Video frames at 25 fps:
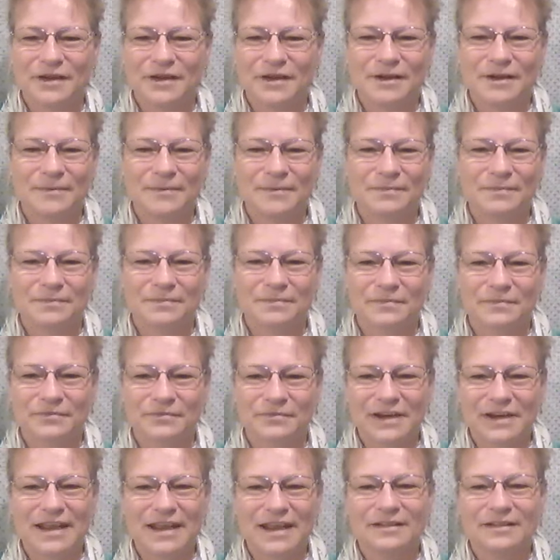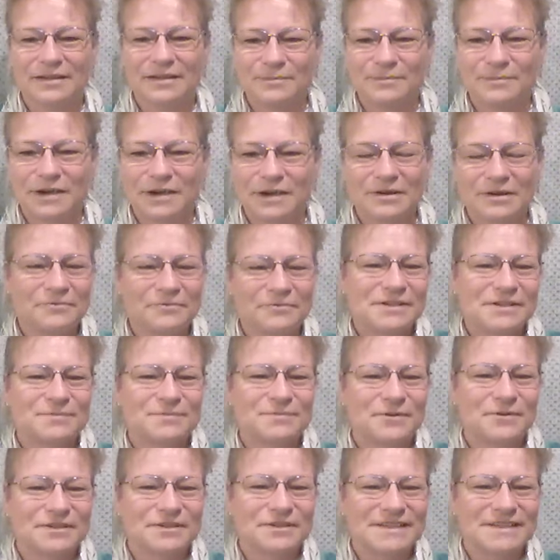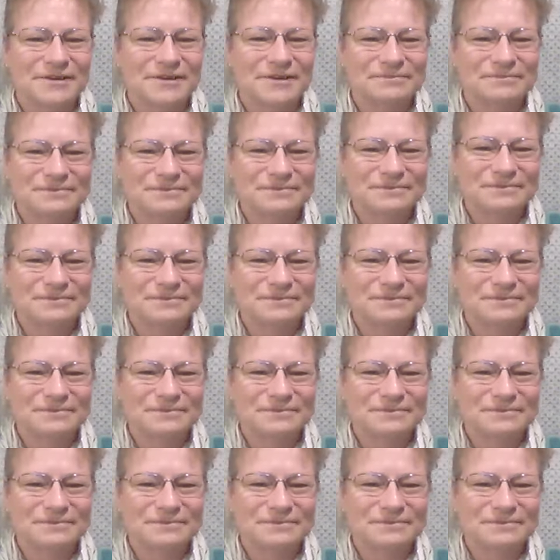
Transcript: um, finagling, but it always works out.